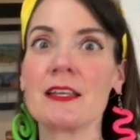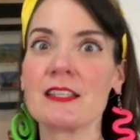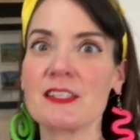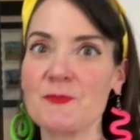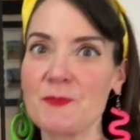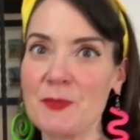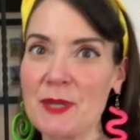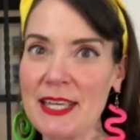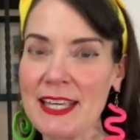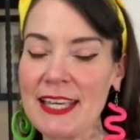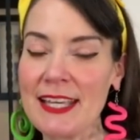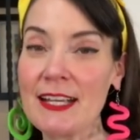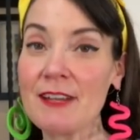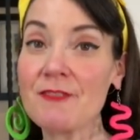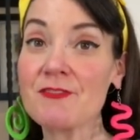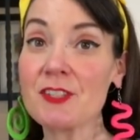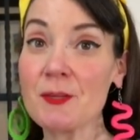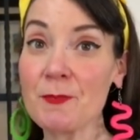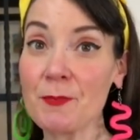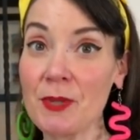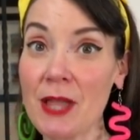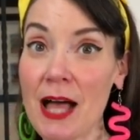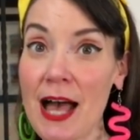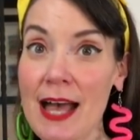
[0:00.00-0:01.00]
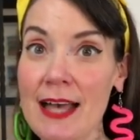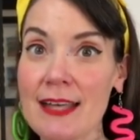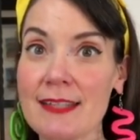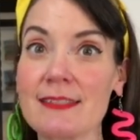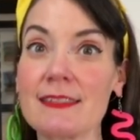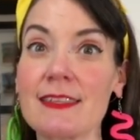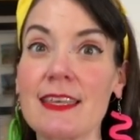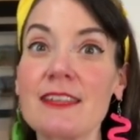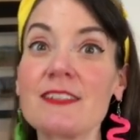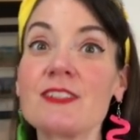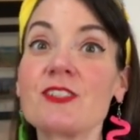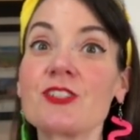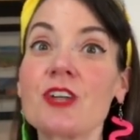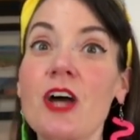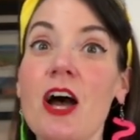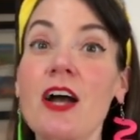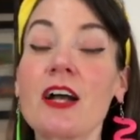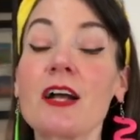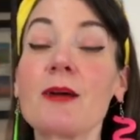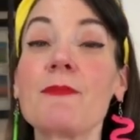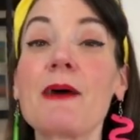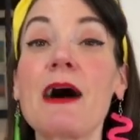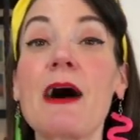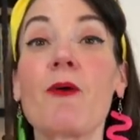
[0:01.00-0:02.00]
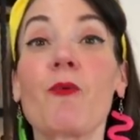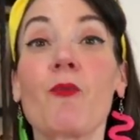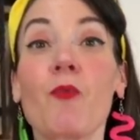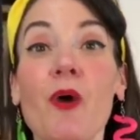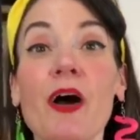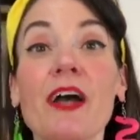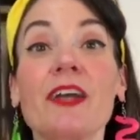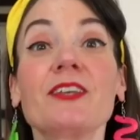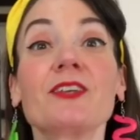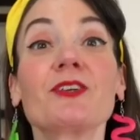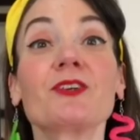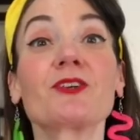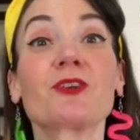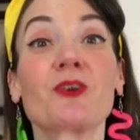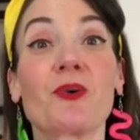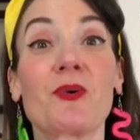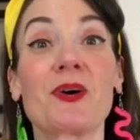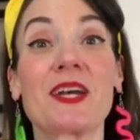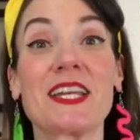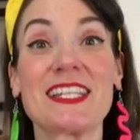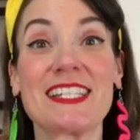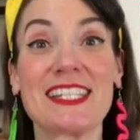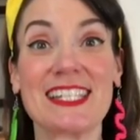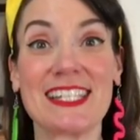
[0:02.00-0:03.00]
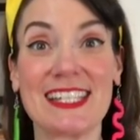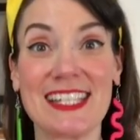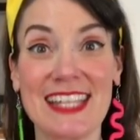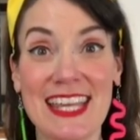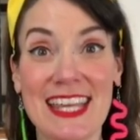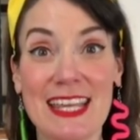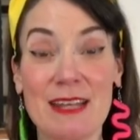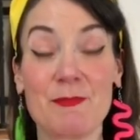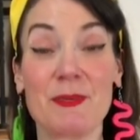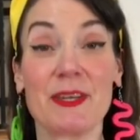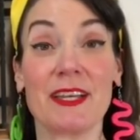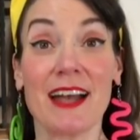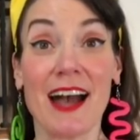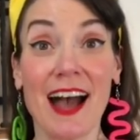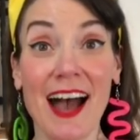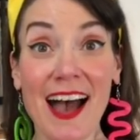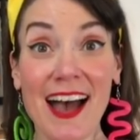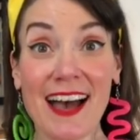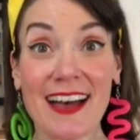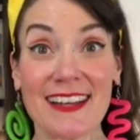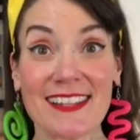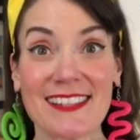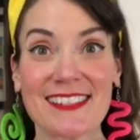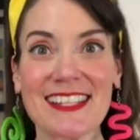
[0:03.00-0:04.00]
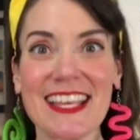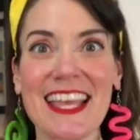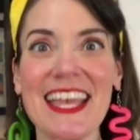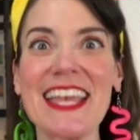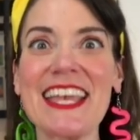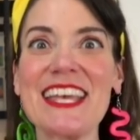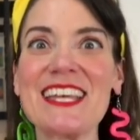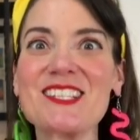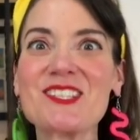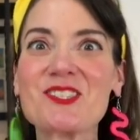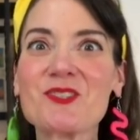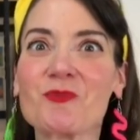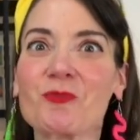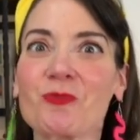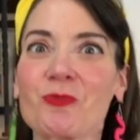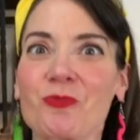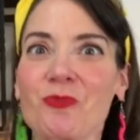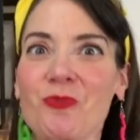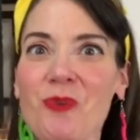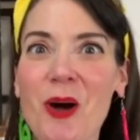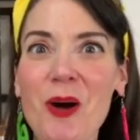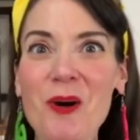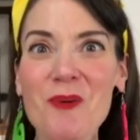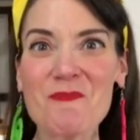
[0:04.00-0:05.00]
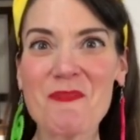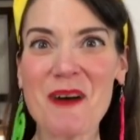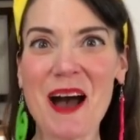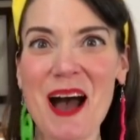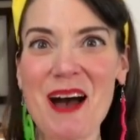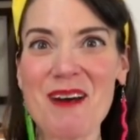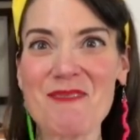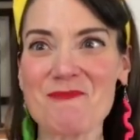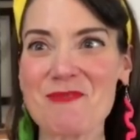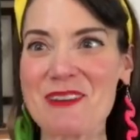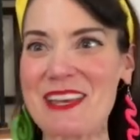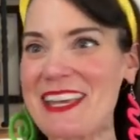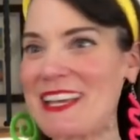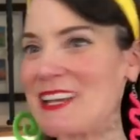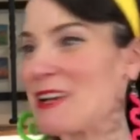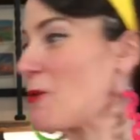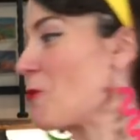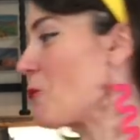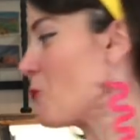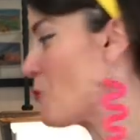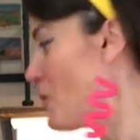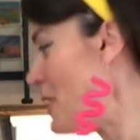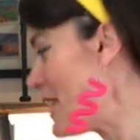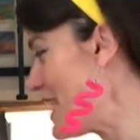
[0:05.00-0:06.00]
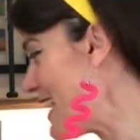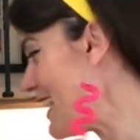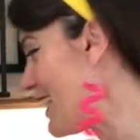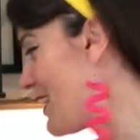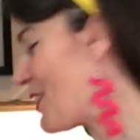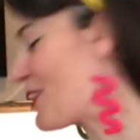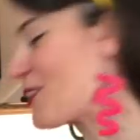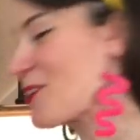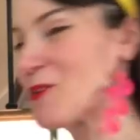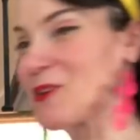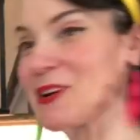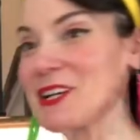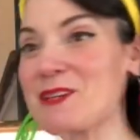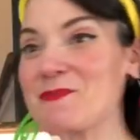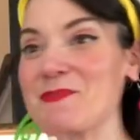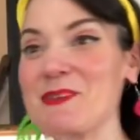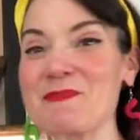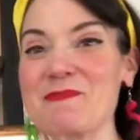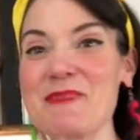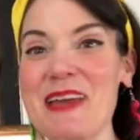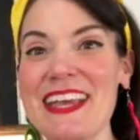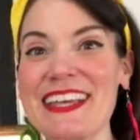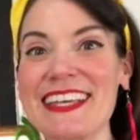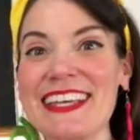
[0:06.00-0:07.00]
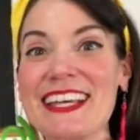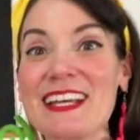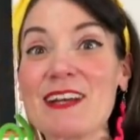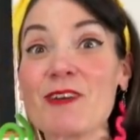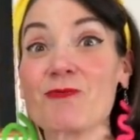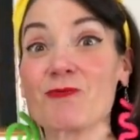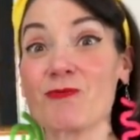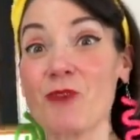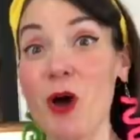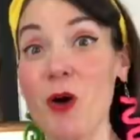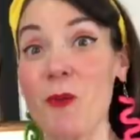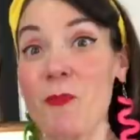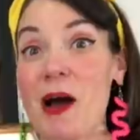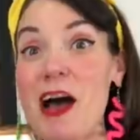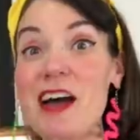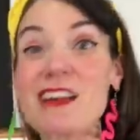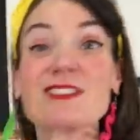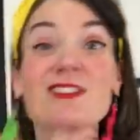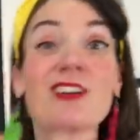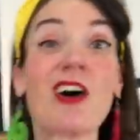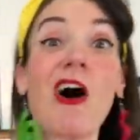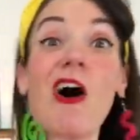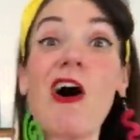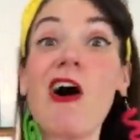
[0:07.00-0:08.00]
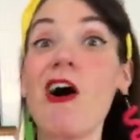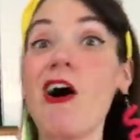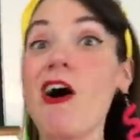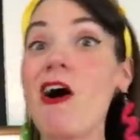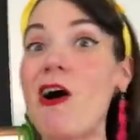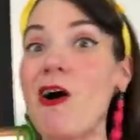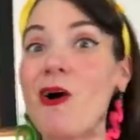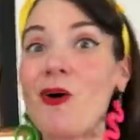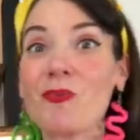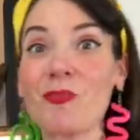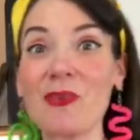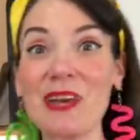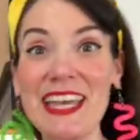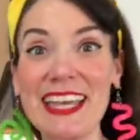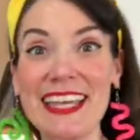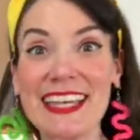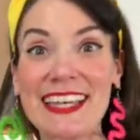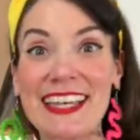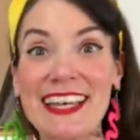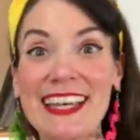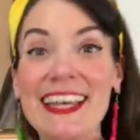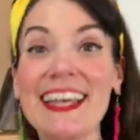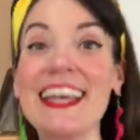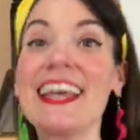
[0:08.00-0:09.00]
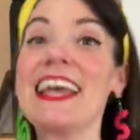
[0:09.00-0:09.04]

Speaking of supplies, let's talk about what you're going to need because it's Robot Week. We are going to be making robots all week.